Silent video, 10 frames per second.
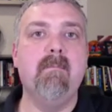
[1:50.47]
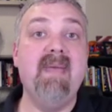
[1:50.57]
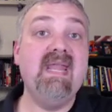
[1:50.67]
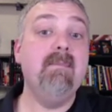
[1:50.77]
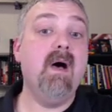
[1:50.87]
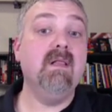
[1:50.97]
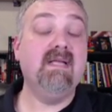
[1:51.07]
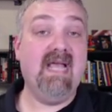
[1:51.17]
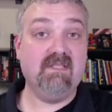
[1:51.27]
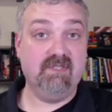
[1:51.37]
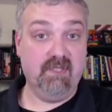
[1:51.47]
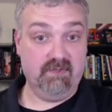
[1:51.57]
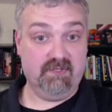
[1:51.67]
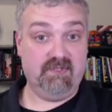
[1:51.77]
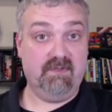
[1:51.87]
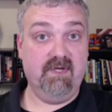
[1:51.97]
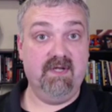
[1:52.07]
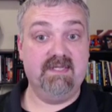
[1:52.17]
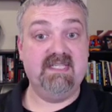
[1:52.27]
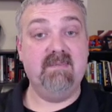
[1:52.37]
So metabolic acidosis,
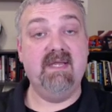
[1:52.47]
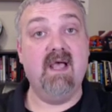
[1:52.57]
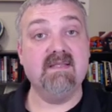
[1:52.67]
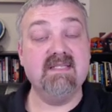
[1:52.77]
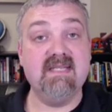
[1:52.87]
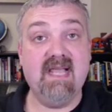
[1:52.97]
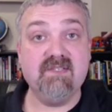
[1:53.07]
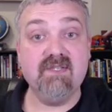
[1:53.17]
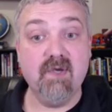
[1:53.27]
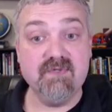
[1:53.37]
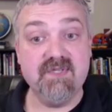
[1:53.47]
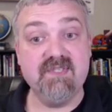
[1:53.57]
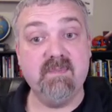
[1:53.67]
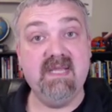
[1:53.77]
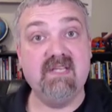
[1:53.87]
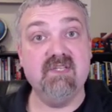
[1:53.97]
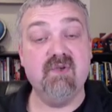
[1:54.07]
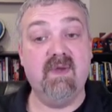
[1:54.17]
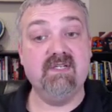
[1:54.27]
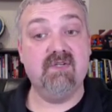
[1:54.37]
you're going to see because it's an acidosis, the
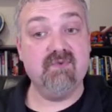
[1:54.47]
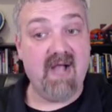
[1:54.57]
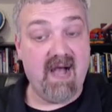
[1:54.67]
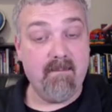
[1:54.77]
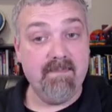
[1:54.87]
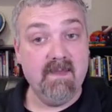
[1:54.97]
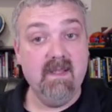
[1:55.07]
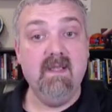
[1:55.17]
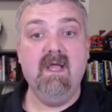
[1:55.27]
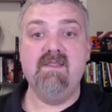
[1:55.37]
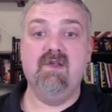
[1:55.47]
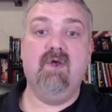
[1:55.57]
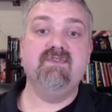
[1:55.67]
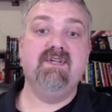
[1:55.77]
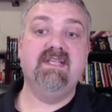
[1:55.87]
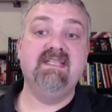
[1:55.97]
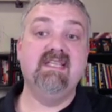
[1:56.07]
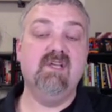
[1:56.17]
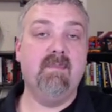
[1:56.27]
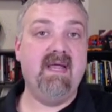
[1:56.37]
pH is going to drop. And then you're also going
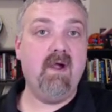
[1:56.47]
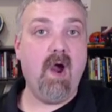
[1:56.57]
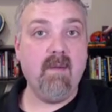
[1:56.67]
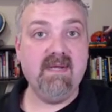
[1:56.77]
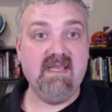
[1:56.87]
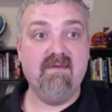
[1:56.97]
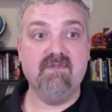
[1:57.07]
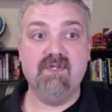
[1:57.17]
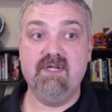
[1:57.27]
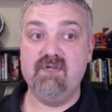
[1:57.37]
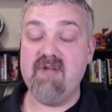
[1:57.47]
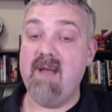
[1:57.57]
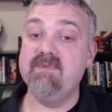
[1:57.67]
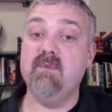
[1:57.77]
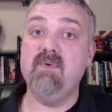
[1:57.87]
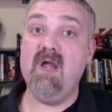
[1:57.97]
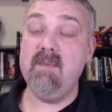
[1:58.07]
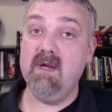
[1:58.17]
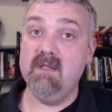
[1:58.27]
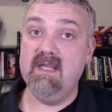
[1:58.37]
to see that your bicarbonate levels are going to drop. So
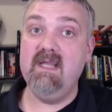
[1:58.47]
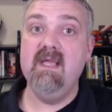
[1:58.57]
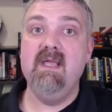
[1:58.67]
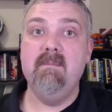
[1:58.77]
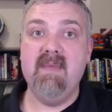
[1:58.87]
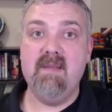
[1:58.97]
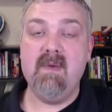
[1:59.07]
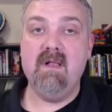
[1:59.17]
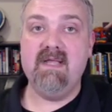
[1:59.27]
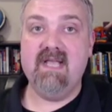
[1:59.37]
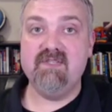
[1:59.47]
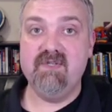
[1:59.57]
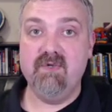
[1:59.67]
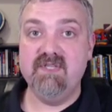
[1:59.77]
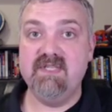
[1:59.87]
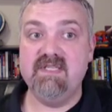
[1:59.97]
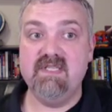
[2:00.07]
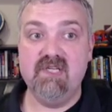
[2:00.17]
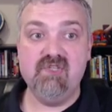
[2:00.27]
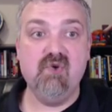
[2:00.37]
primarily, metabolic acidosis
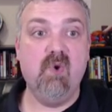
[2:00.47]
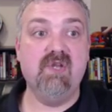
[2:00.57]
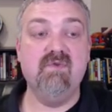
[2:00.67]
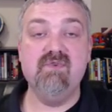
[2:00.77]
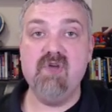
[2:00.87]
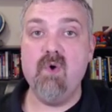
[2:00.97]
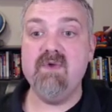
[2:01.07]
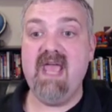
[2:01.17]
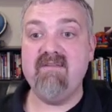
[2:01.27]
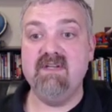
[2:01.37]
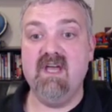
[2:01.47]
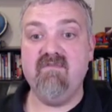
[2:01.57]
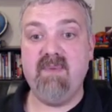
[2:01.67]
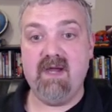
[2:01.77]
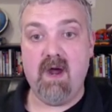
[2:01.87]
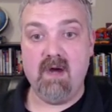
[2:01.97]
is an issue where you don't have enough